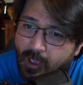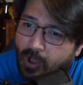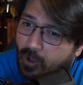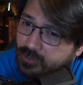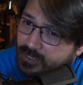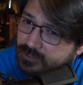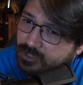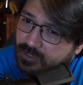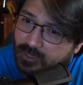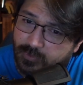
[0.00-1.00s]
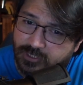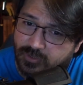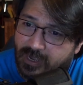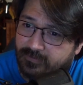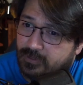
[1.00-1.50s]
All yesterday we
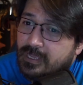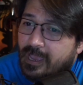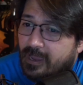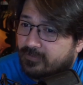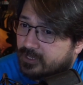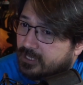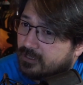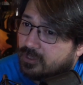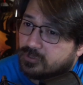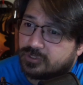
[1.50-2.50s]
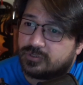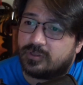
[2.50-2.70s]
travel, ever getting closer to